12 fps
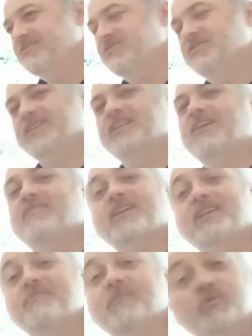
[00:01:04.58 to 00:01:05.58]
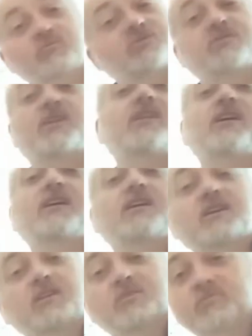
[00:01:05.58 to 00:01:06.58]
just didn't have any emotion in it.
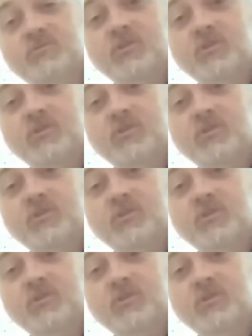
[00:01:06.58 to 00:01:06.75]
There was